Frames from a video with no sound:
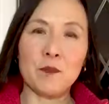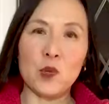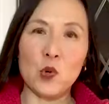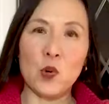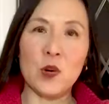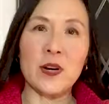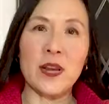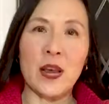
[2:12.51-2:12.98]

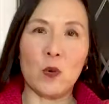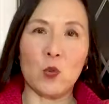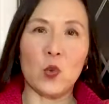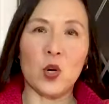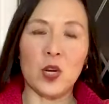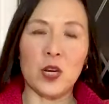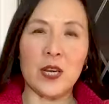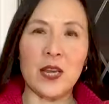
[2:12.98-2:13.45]
your
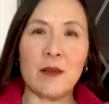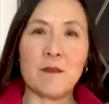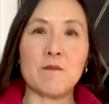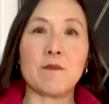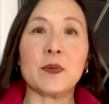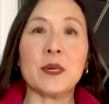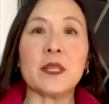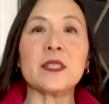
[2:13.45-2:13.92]
network
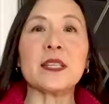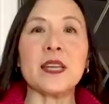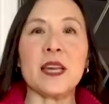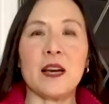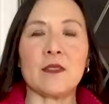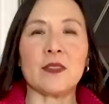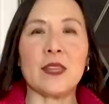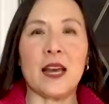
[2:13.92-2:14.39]
and building
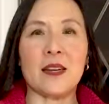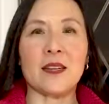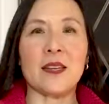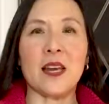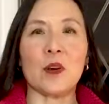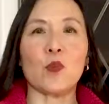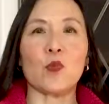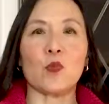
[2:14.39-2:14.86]
out that
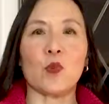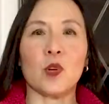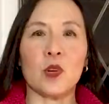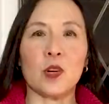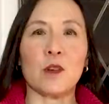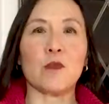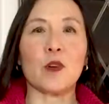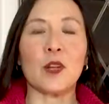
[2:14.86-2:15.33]

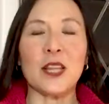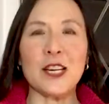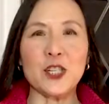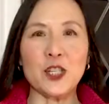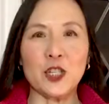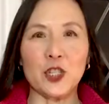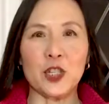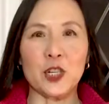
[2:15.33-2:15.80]
network of
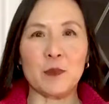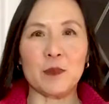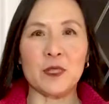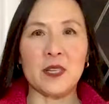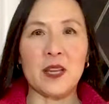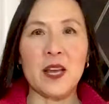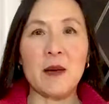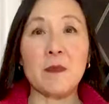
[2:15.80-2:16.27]

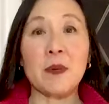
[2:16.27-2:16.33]
relationships,